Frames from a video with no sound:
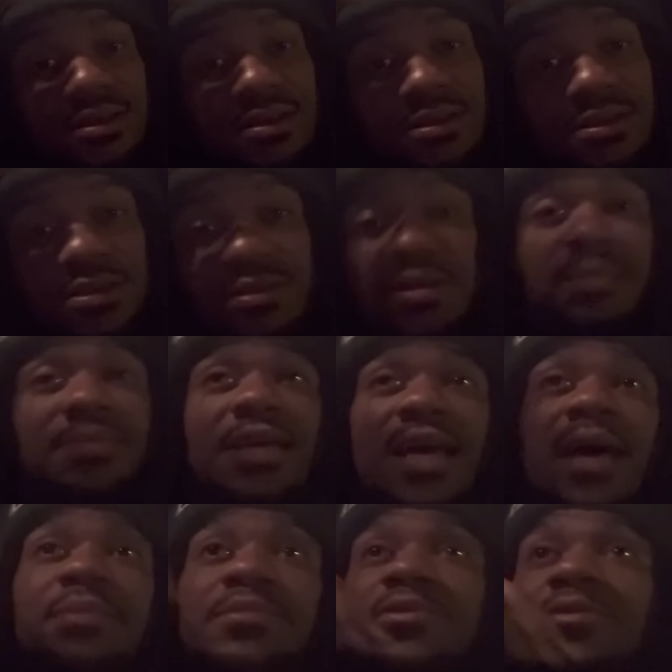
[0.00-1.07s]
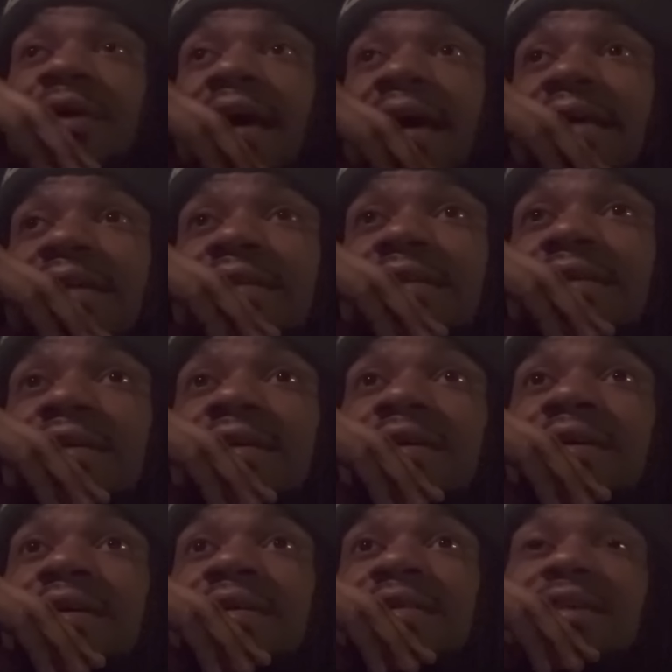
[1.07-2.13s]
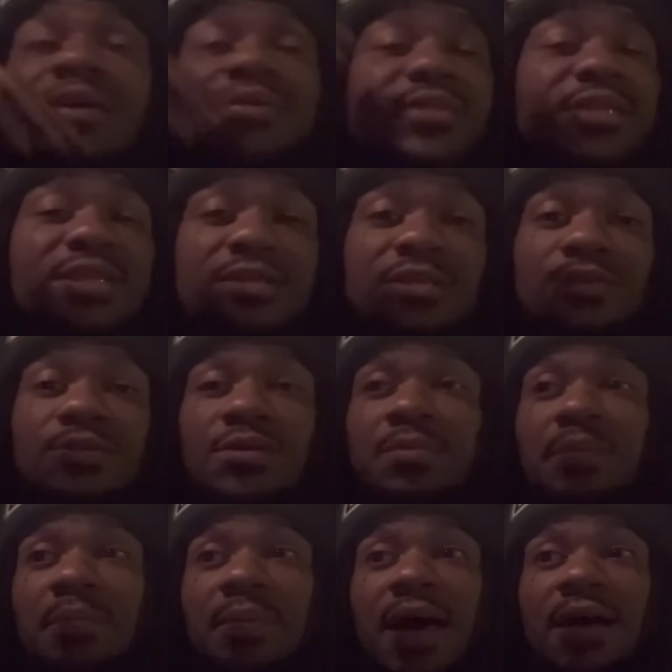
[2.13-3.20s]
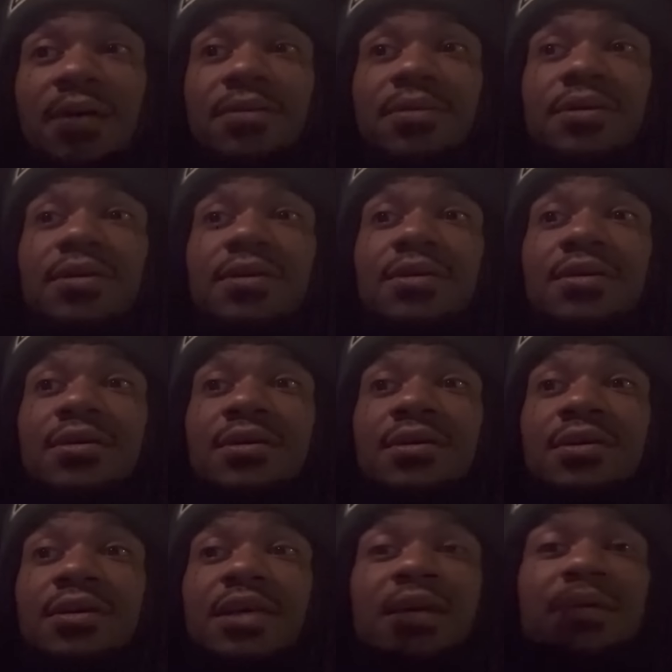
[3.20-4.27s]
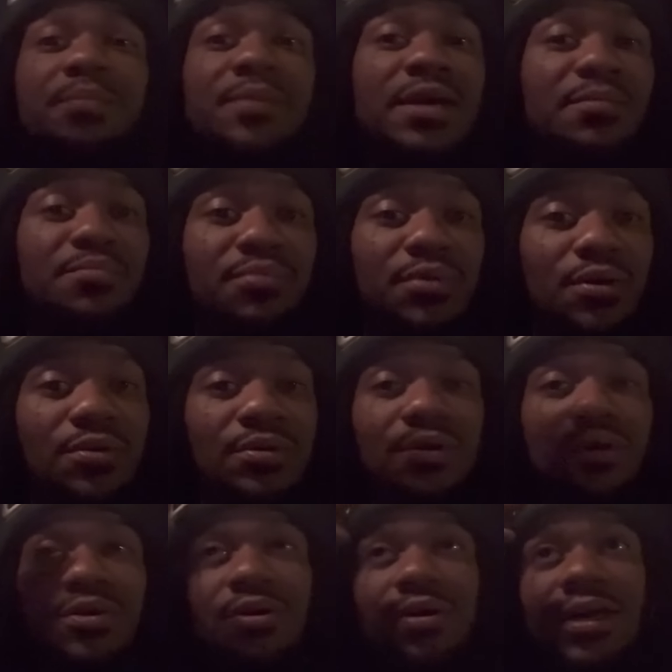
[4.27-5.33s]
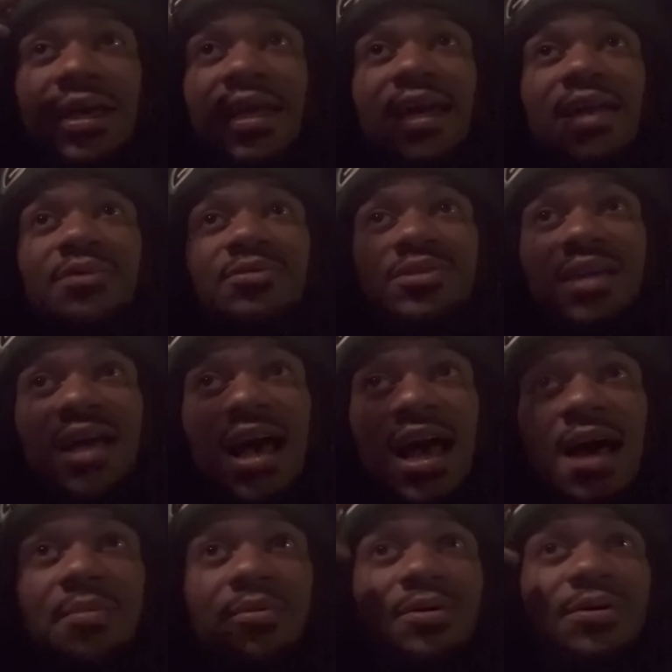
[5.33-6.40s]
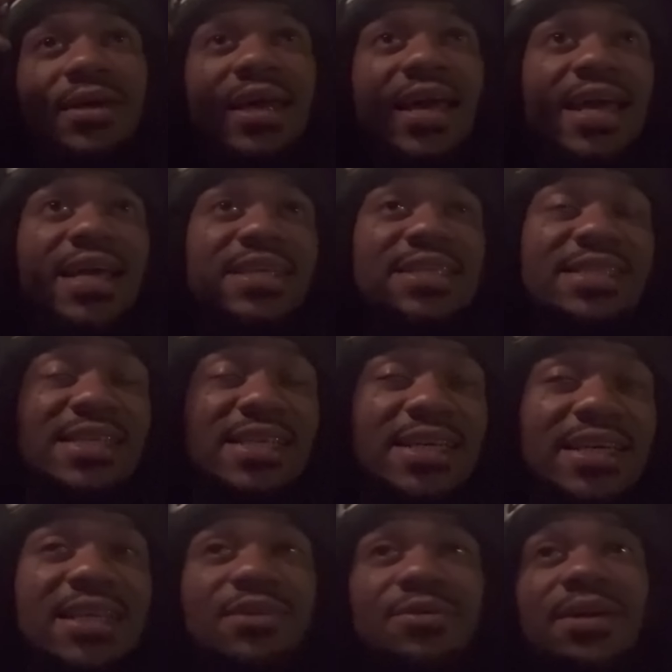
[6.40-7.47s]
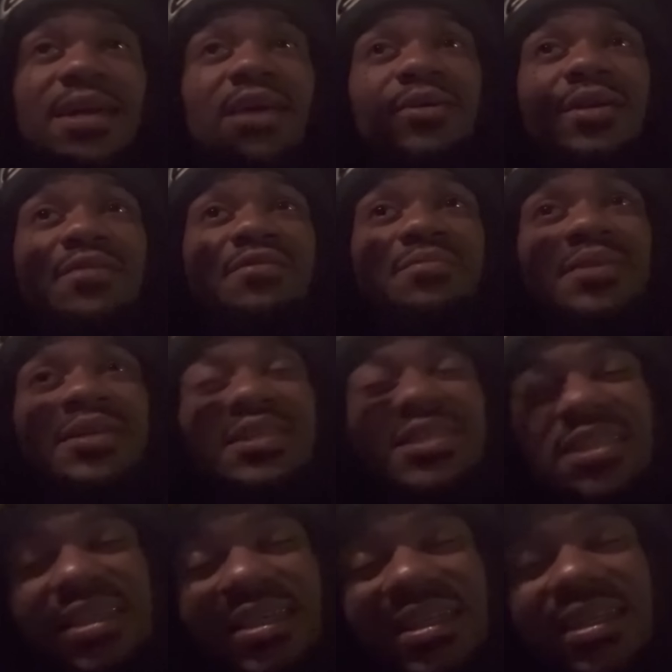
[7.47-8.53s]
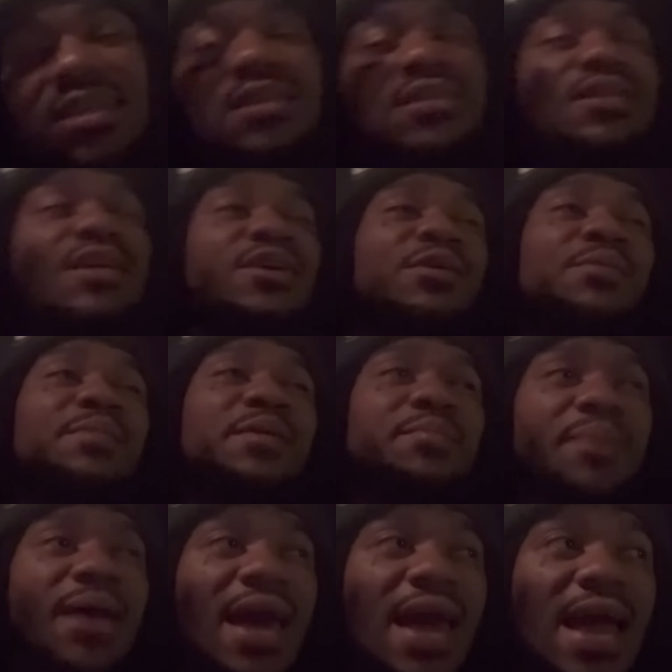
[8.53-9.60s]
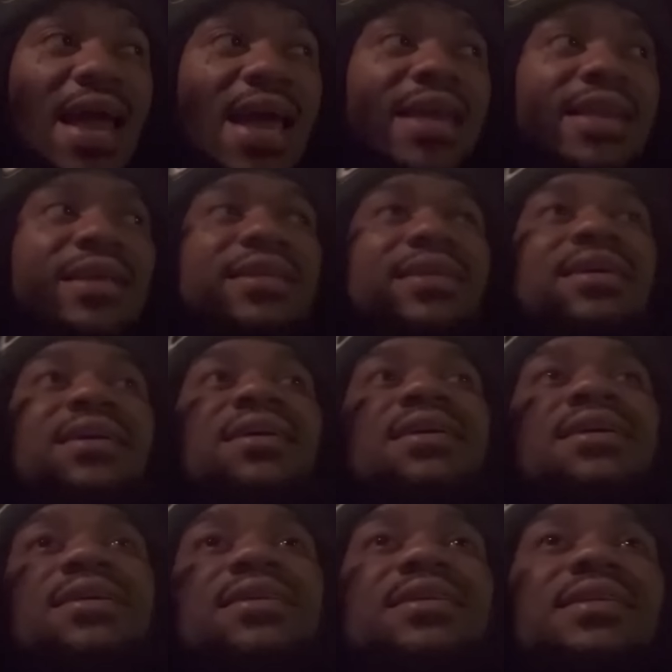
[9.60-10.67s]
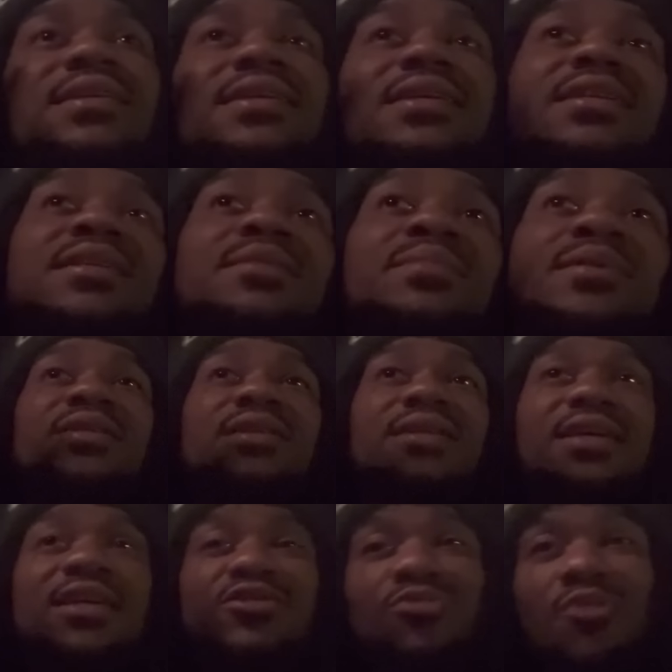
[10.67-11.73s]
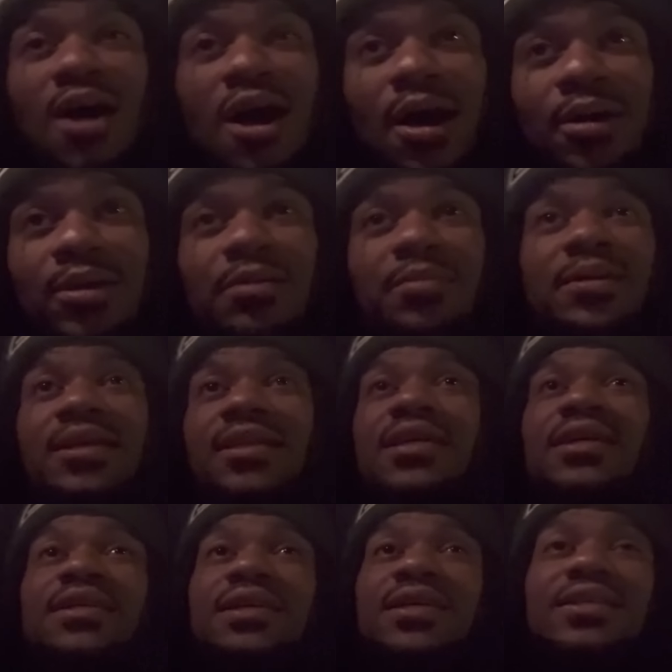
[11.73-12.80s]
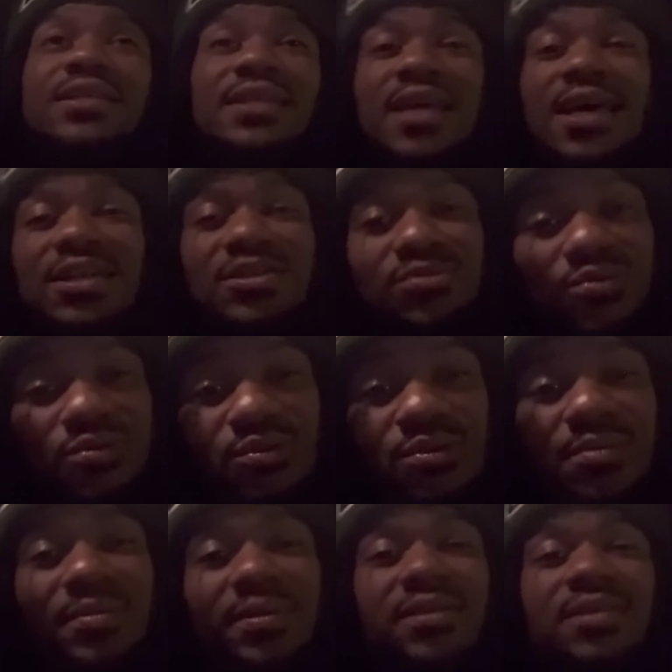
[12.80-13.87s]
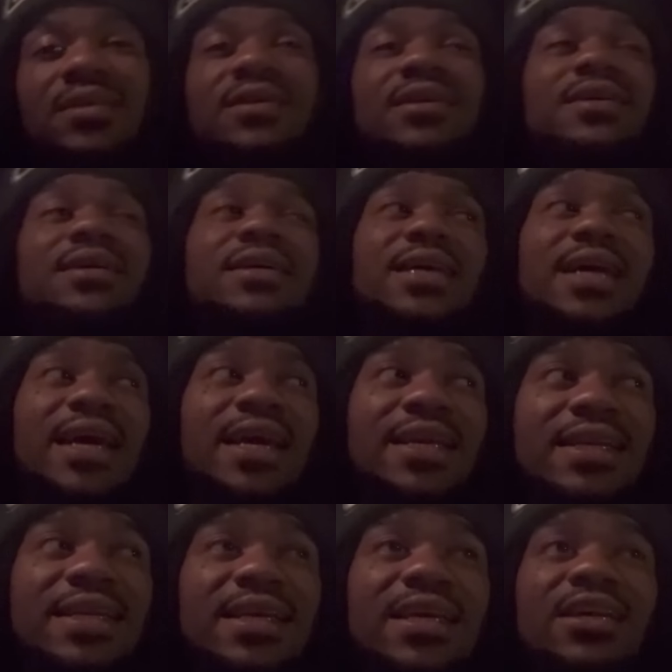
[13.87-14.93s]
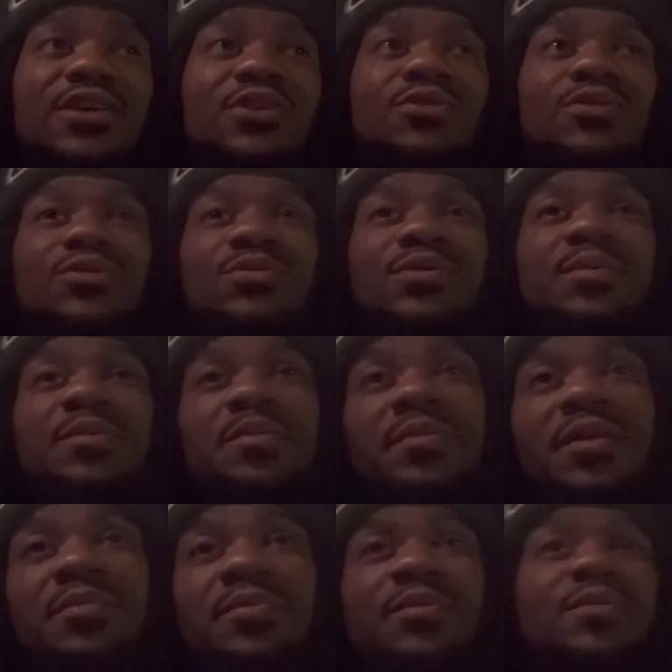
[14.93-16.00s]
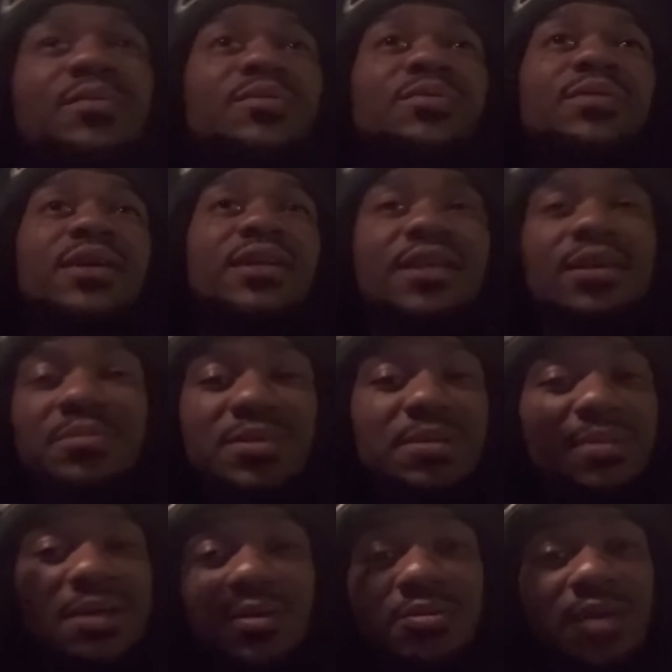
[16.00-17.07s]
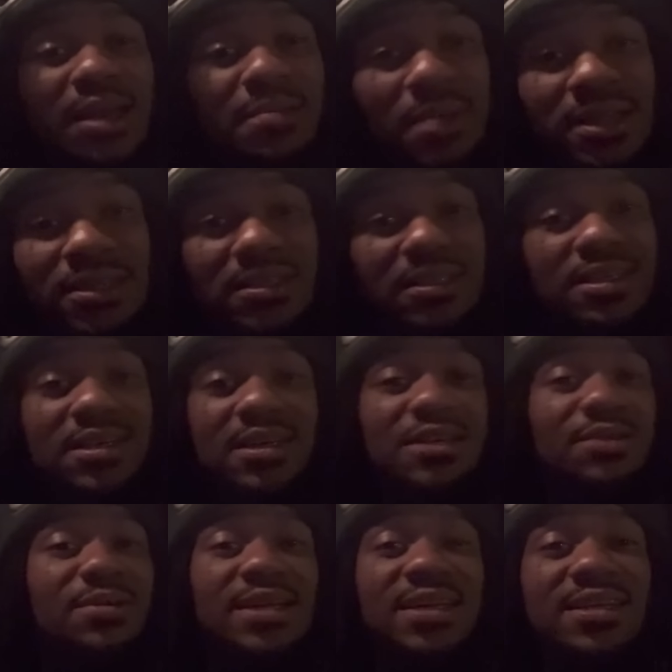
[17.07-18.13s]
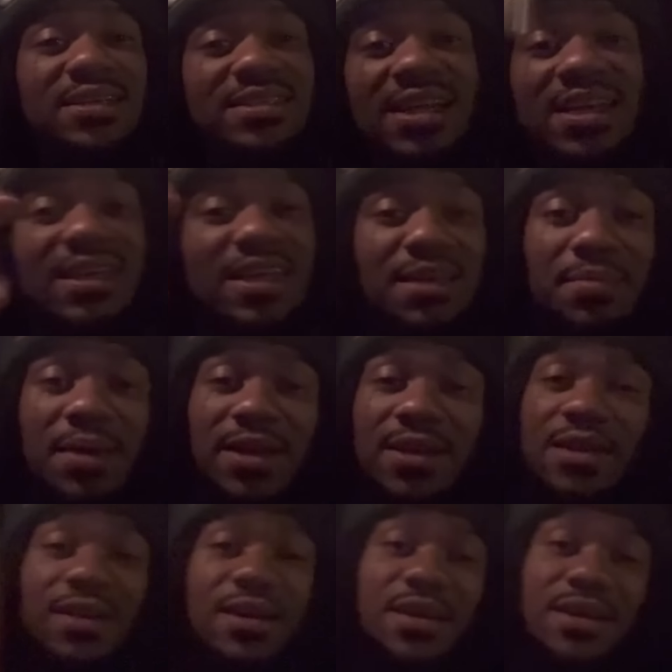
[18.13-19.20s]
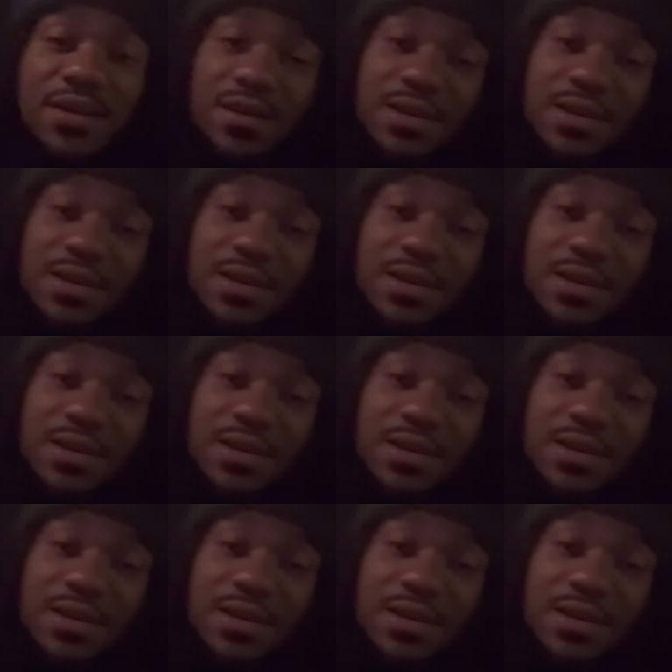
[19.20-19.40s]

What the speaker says: So sometimes you can't talk shit to him about him being broke, or he ain't got no job, or he ain't shit, or he ain't gonna never be shit, and his luck gonna be bad, and them niggas robbed him and did this and that to him, and you'll do something to me but won't do nothing to them. Sometimes you gotta bite your tongue. Don't even say nothing about none of that.